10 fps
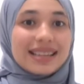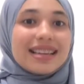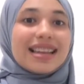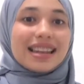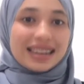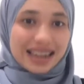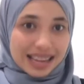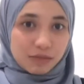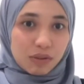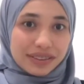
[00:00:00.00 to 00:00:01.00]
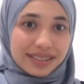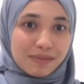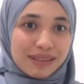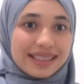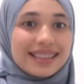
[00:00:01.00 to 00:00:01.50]
less
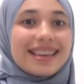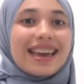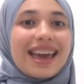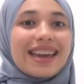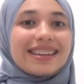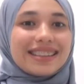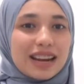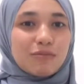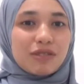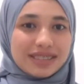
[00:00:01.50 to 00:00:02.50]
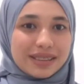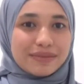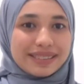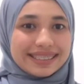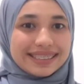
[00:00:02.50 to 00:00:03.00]
profitable, and non-profitable.